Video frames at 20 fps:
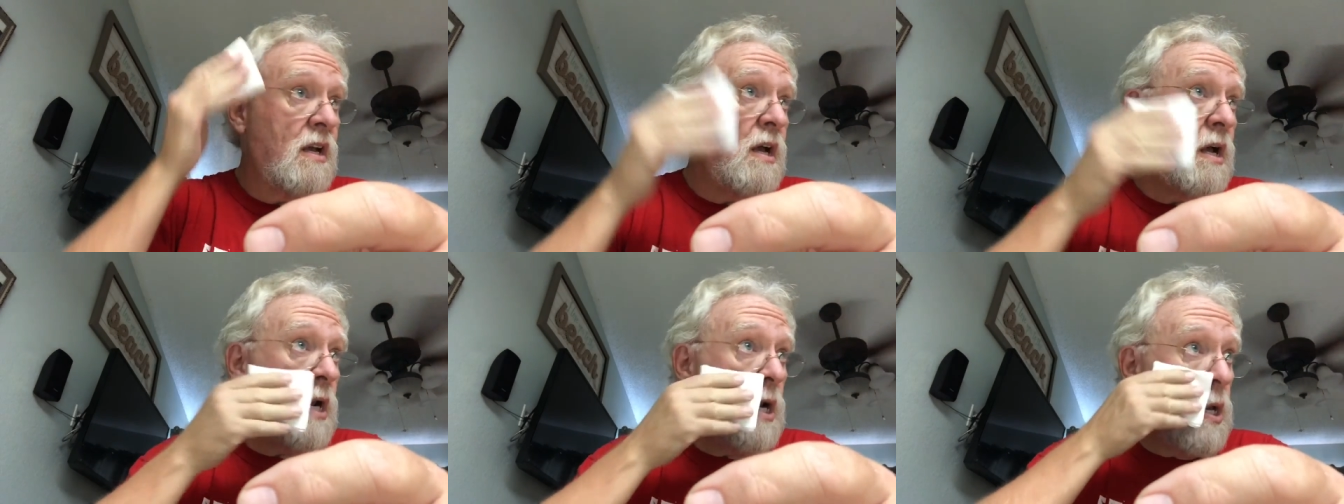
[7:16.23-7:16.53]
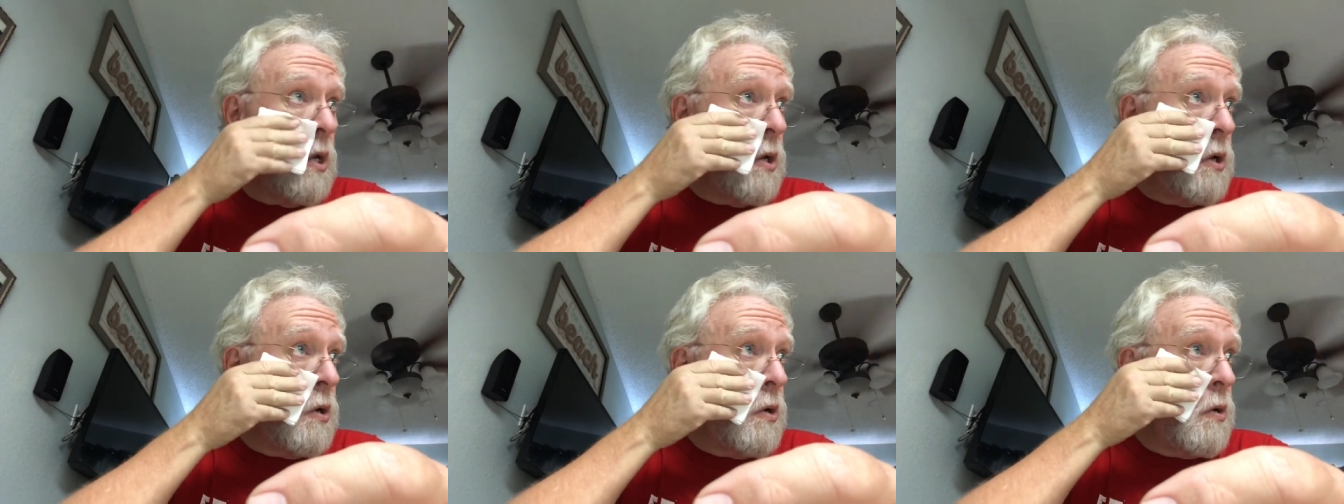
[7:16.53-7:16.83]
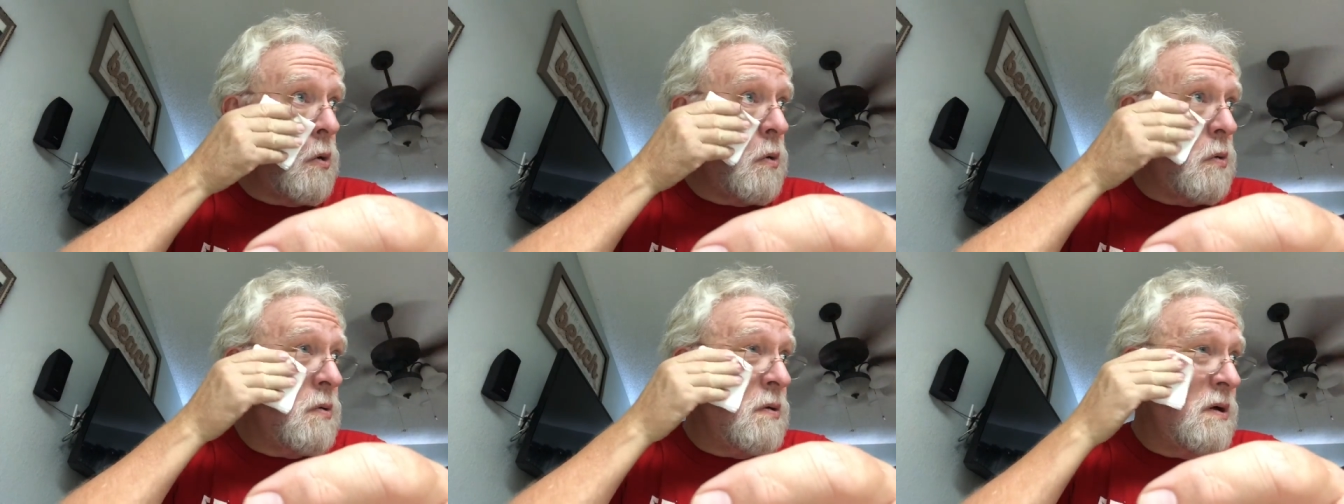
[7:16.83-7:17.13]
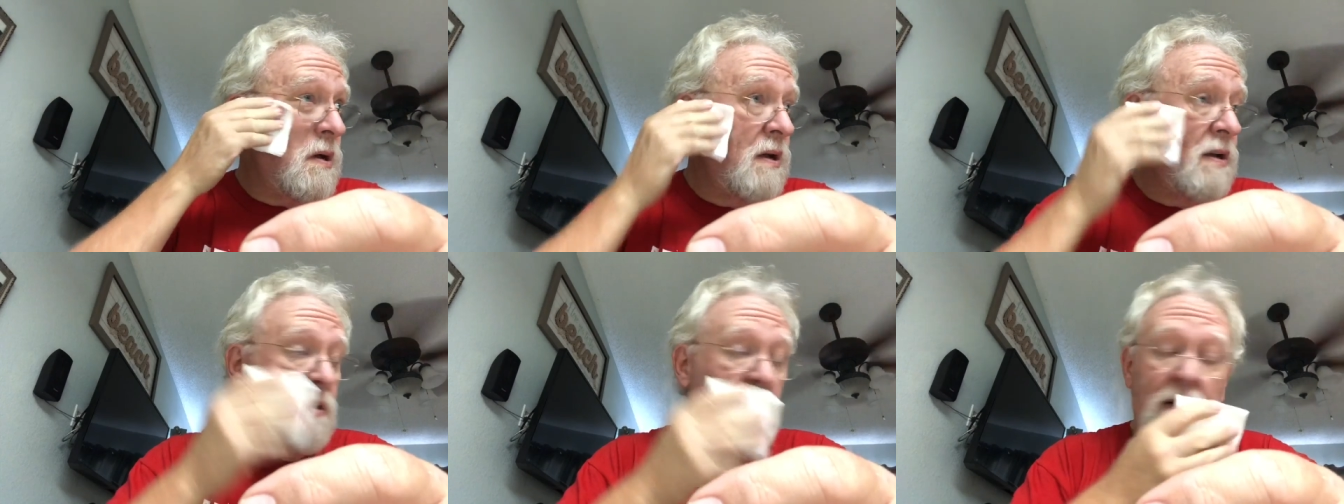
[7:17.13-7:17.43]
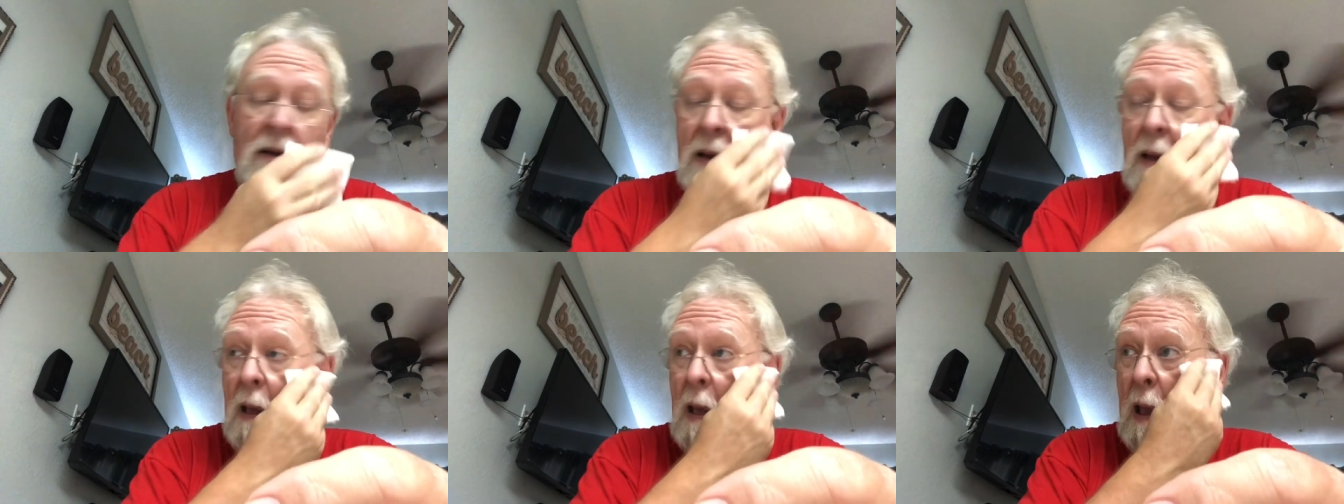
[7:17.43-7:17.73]
Hello.
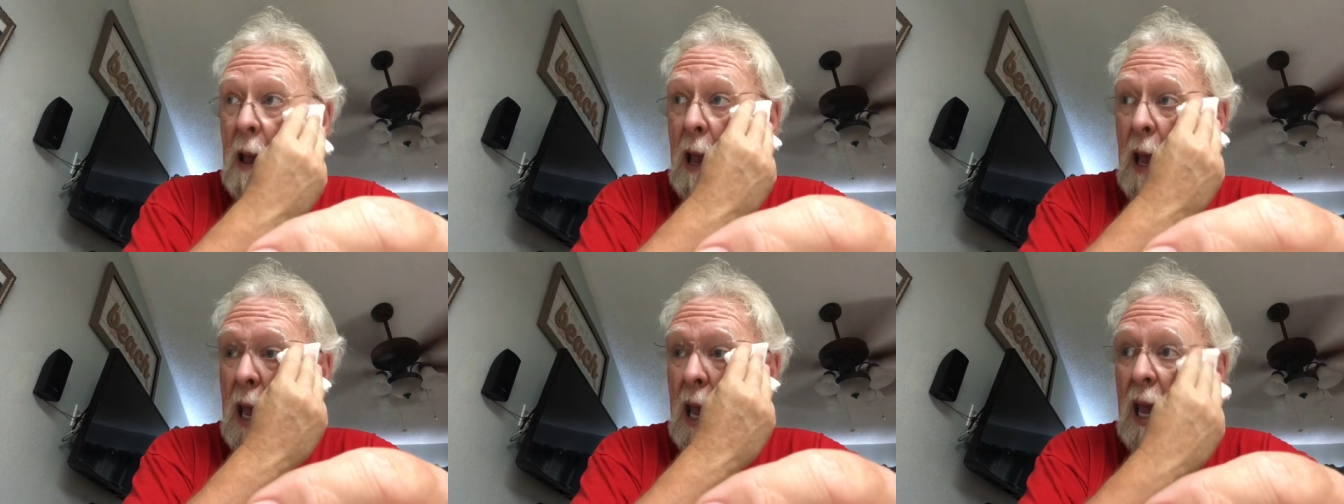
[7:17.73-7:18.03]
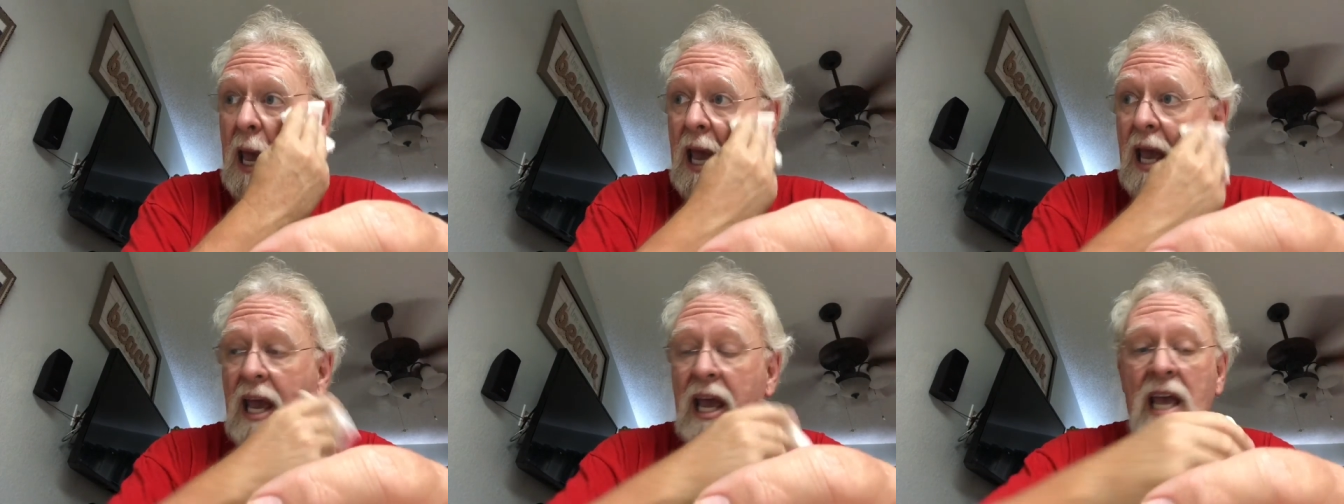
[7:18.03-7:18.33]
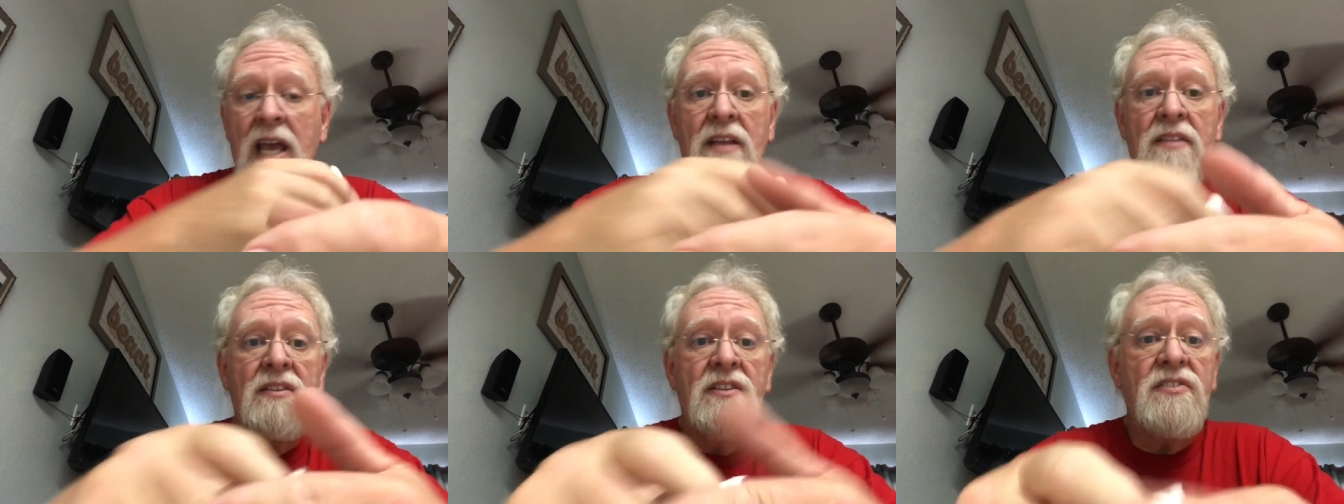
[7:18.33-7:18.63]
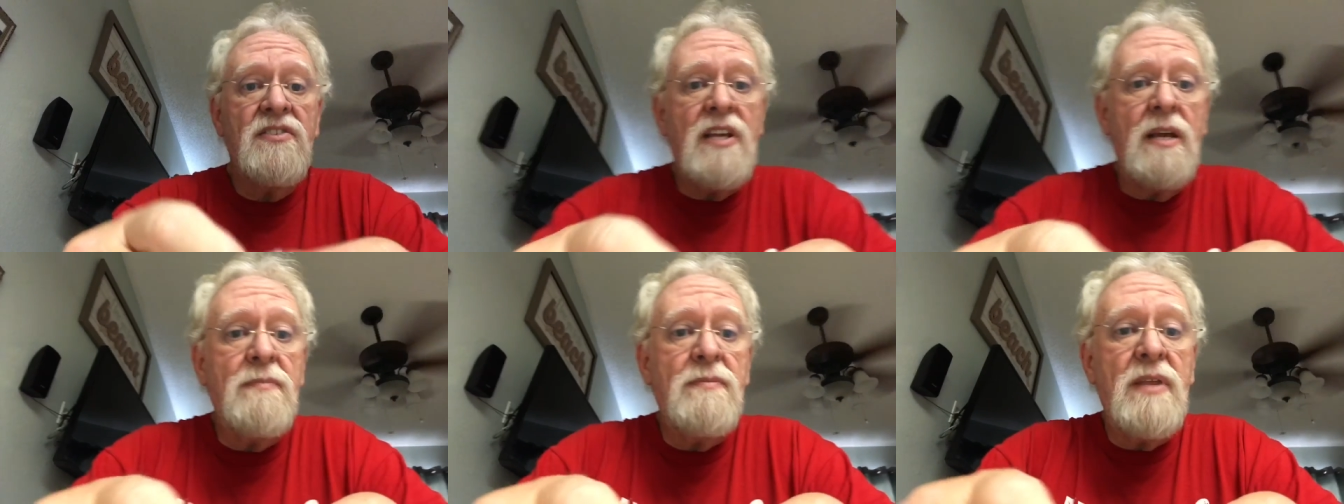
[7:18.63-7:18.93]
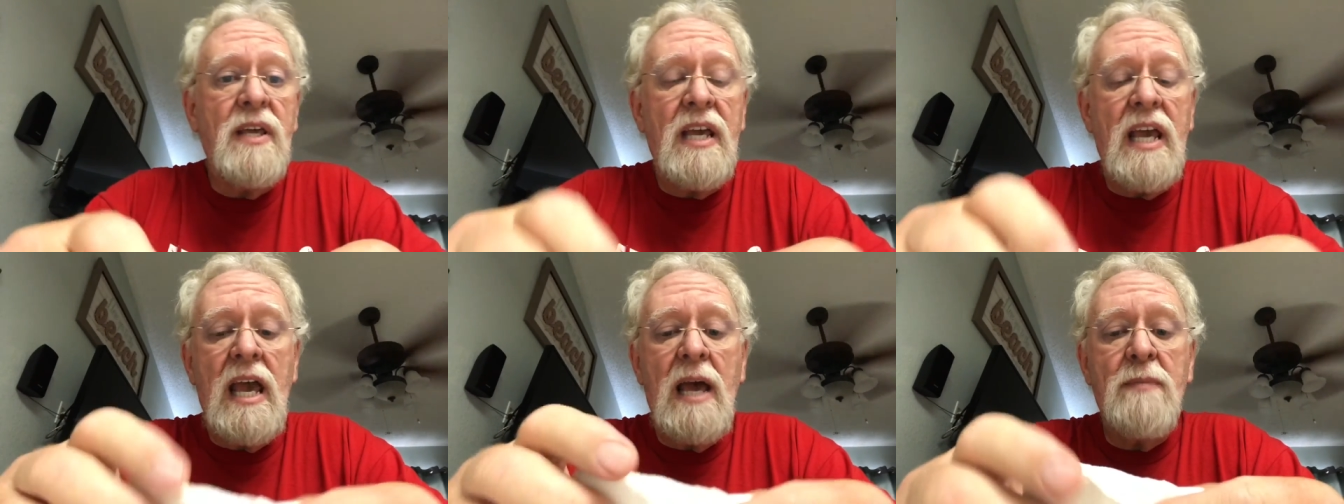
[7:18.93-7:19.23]
And the same
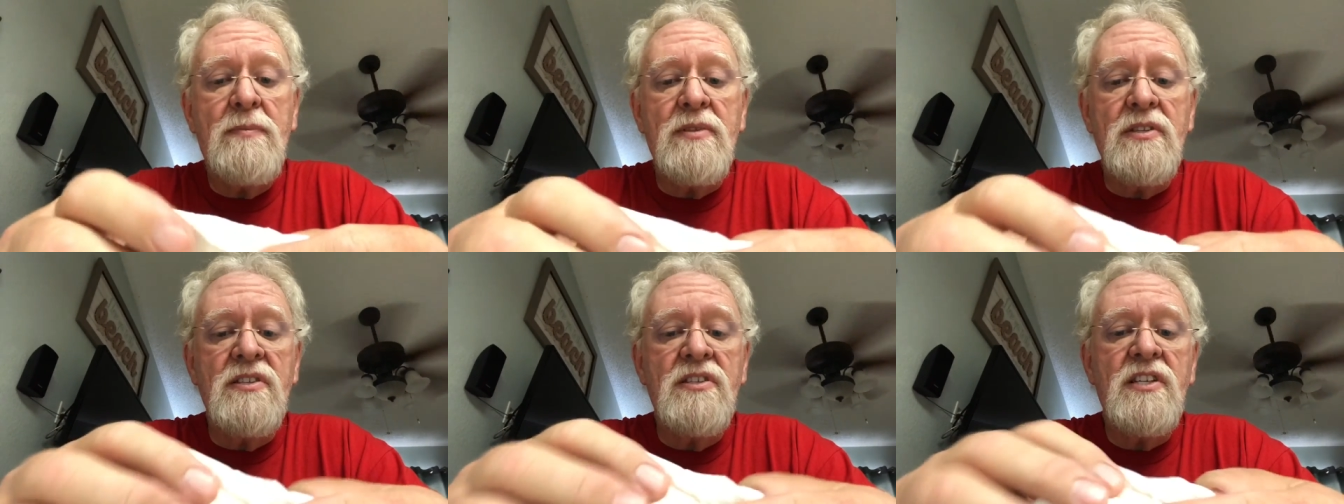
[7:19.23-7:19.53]
thing happened in